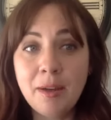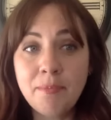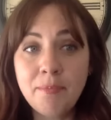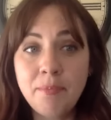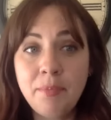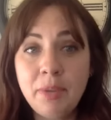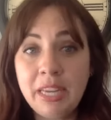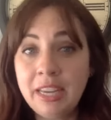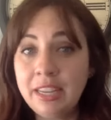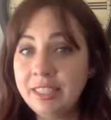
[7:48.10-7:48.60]

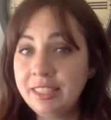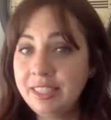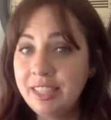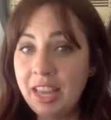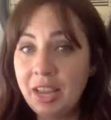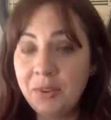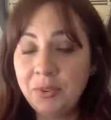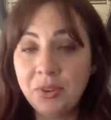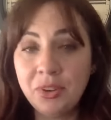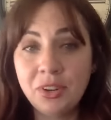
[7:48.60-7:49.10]
because
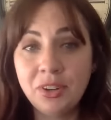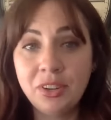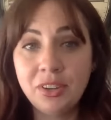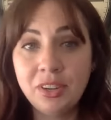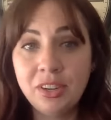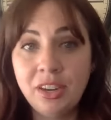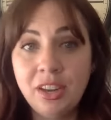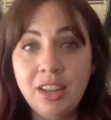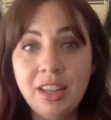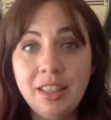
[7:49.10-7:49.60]
they were
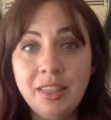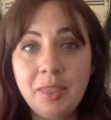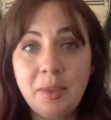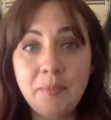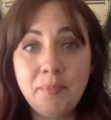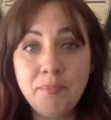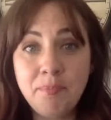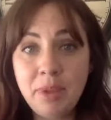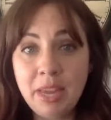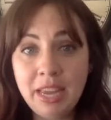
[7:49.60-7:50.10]

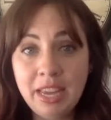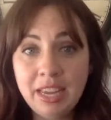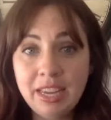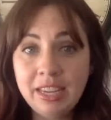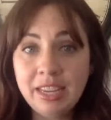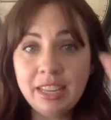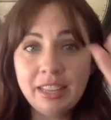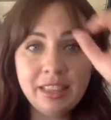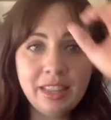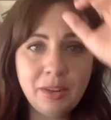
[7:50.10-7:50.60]
the
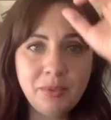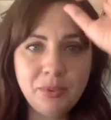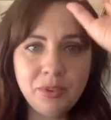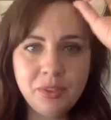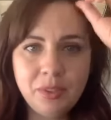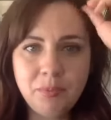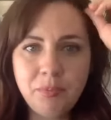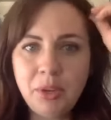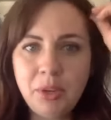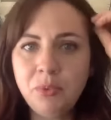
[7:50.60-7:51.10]

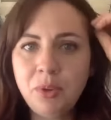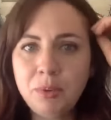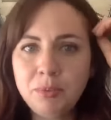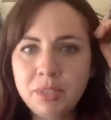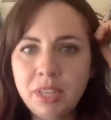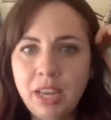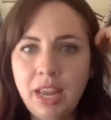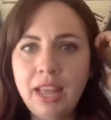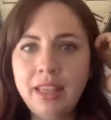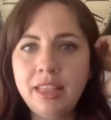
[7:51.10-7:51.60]
big
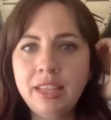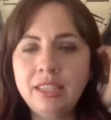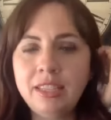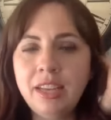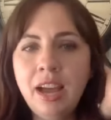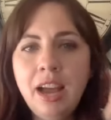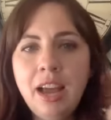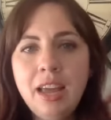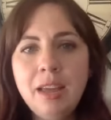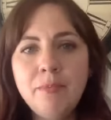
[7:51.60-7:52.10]
website at the
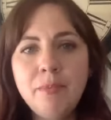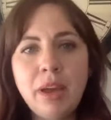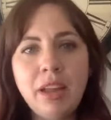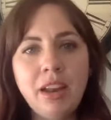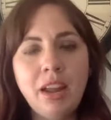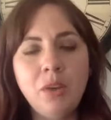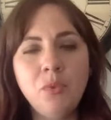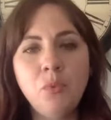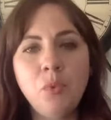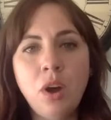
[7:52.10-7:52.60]
time,
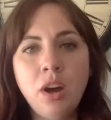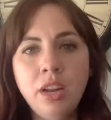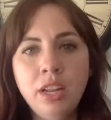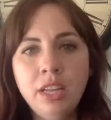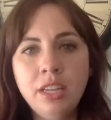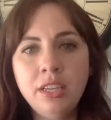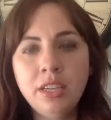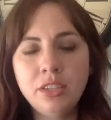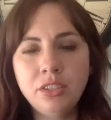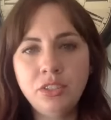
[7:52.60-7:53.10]
and I
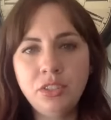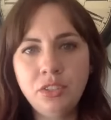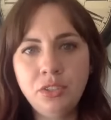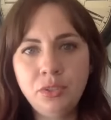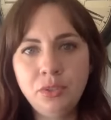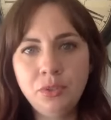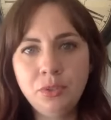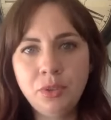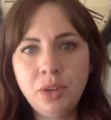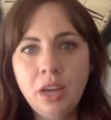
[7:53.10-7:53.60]
wanted
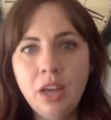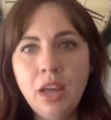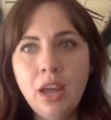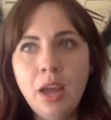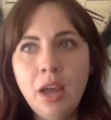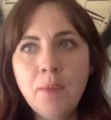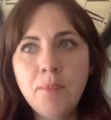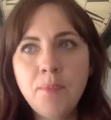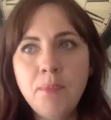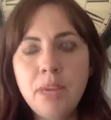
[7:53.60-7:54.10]
to
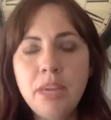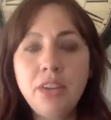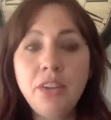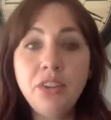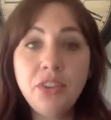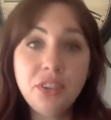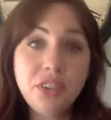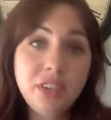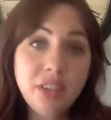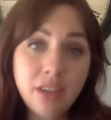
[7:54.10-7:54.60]
be
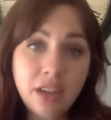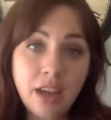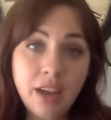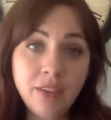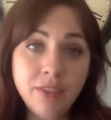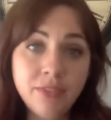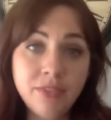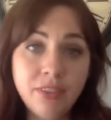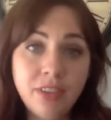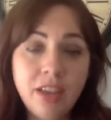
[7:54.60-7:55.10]
good
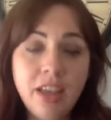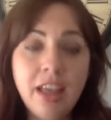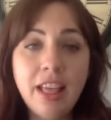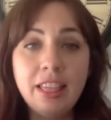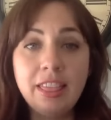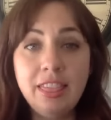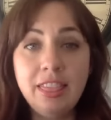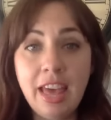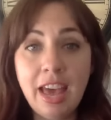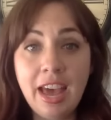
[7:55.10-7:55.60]
enough
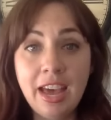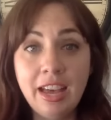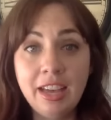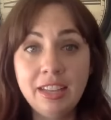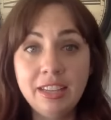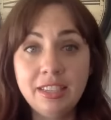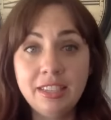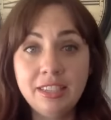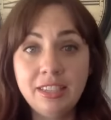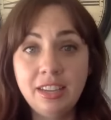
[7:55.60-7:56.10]

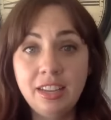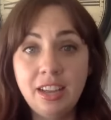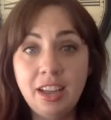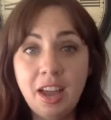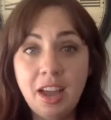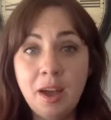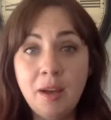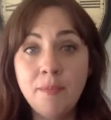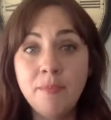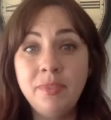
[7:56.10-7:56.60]
that
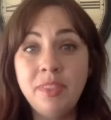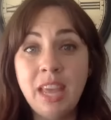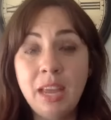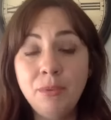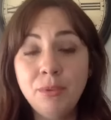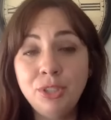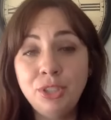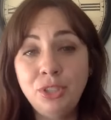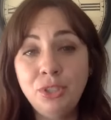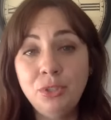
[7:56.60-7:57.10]
they
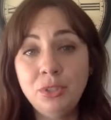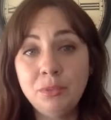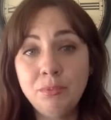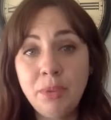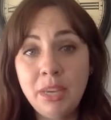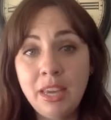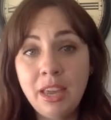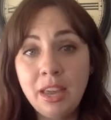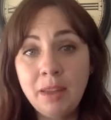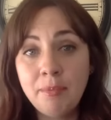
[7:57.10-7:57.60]
would choose
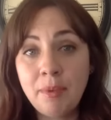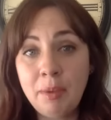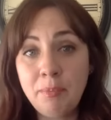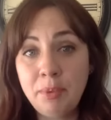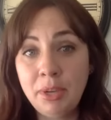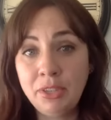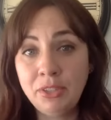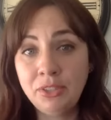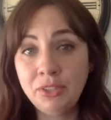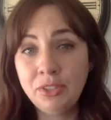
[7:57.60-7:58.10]
me and my
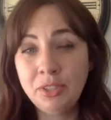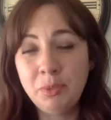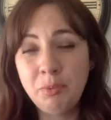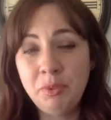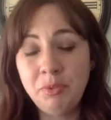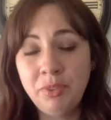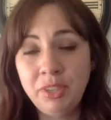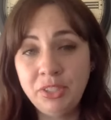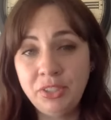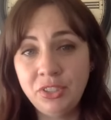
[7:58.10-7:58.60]
pictures to
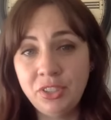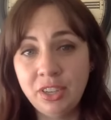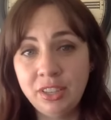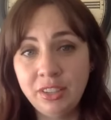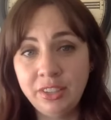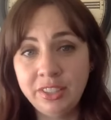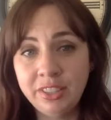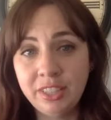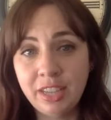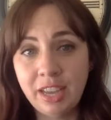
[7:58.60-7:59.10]
be featured on
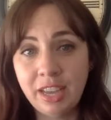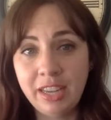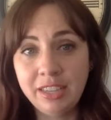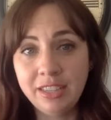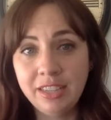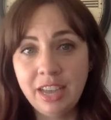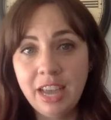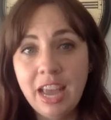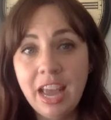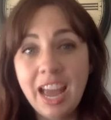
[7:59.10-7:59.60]
their site.
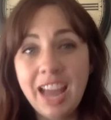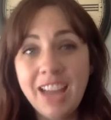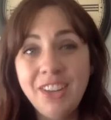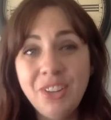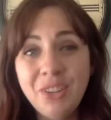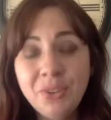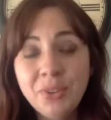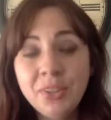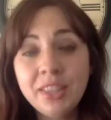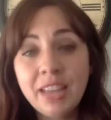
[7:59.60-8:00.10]
And
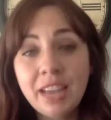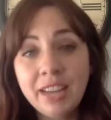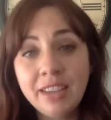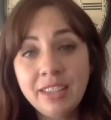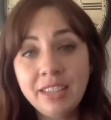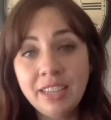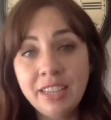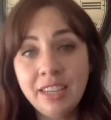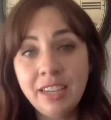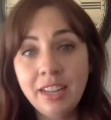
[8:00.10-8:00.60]
you know what that
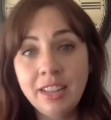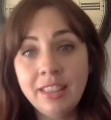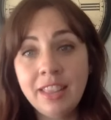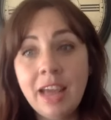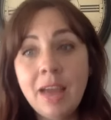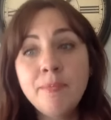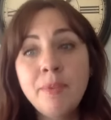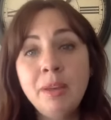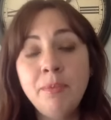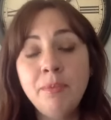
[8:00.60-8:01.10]
did?
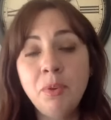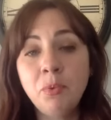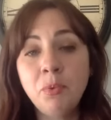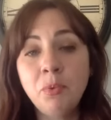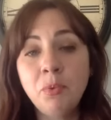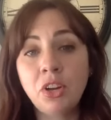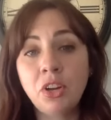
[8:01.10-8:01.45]
That made me work